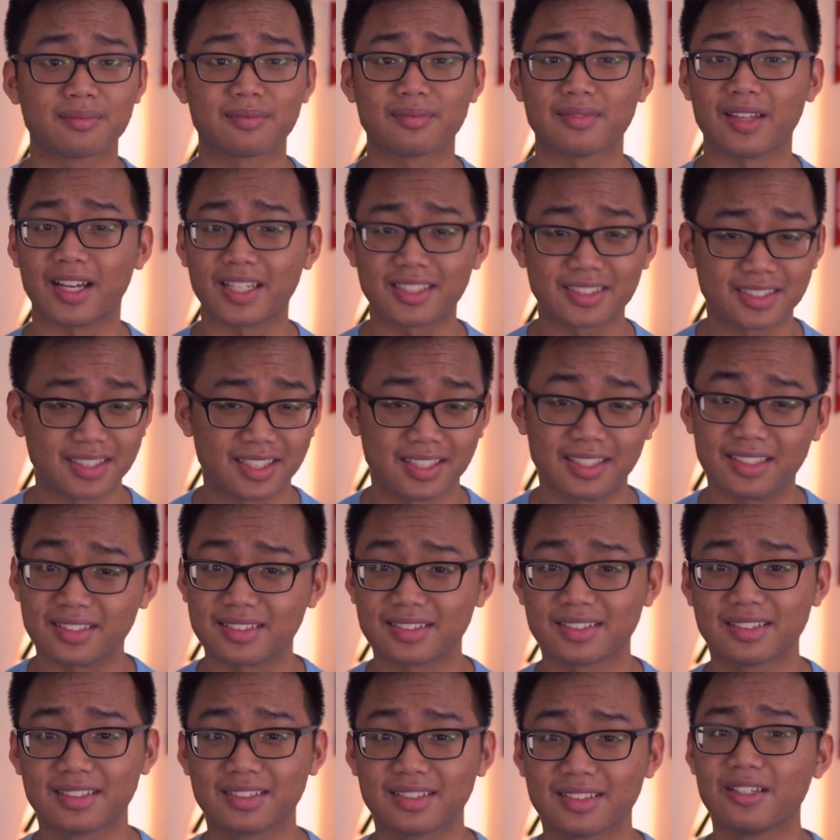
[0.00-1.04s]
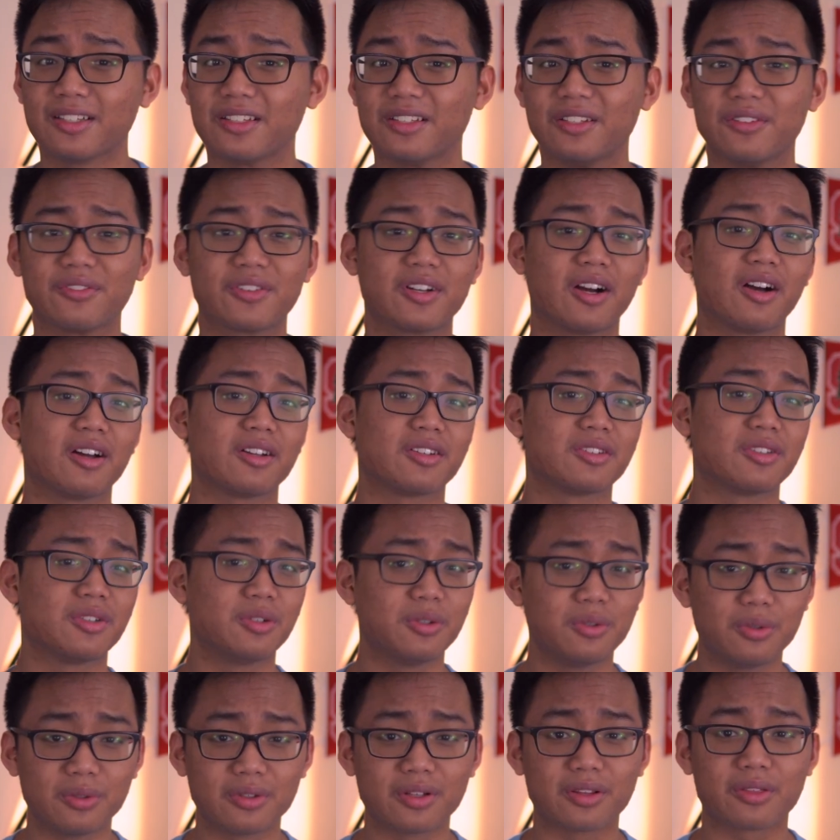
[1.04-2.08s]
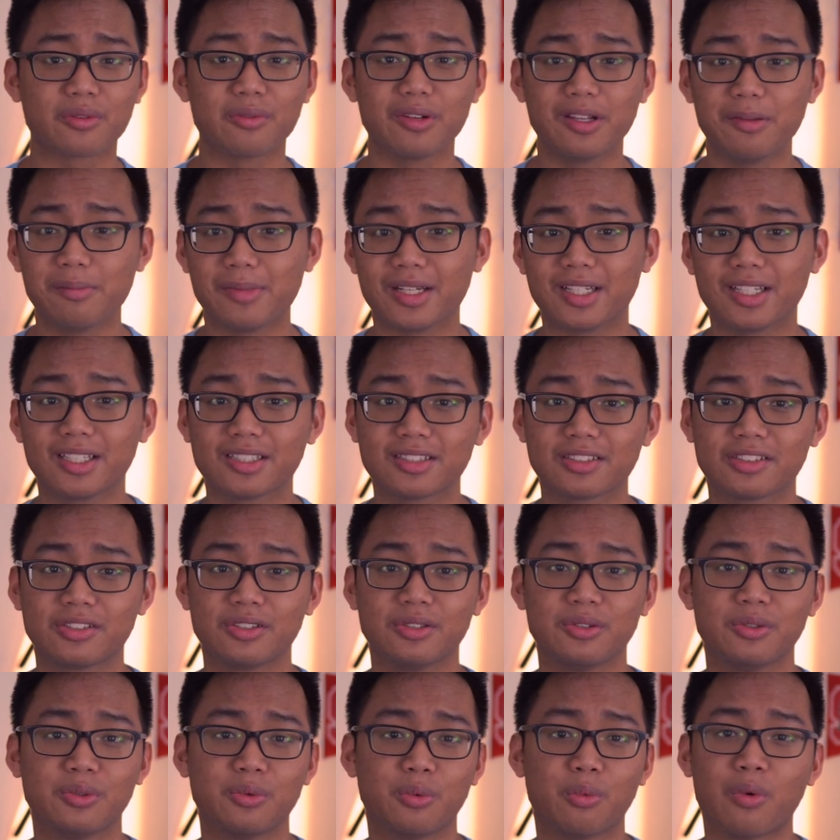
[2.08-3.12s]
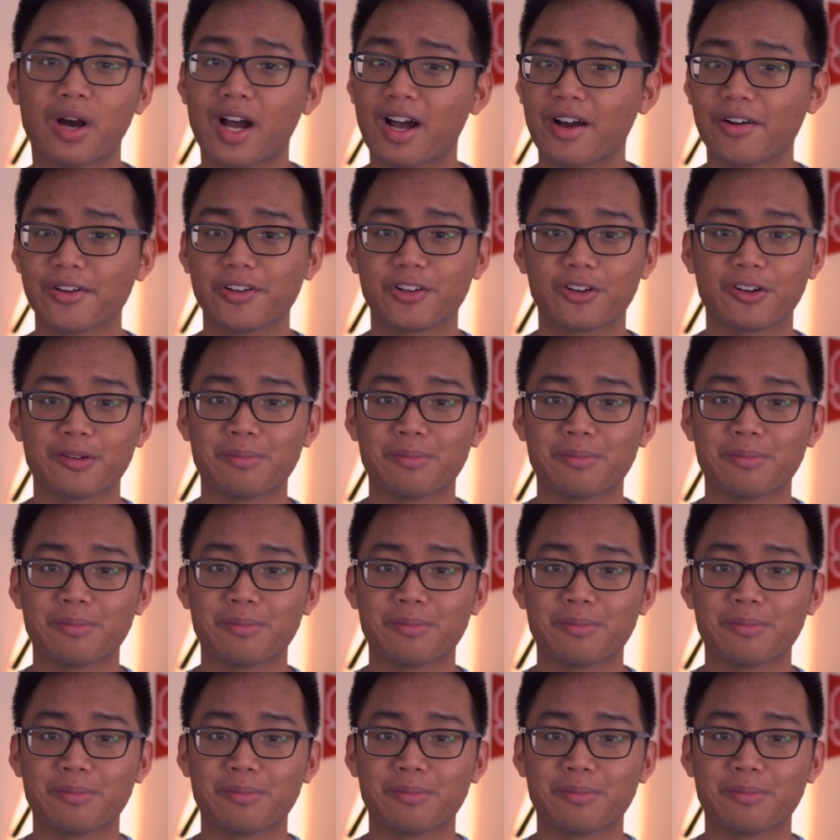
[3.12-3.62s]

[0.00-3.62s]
That's it. You've got 2 to 3 minutes to wow your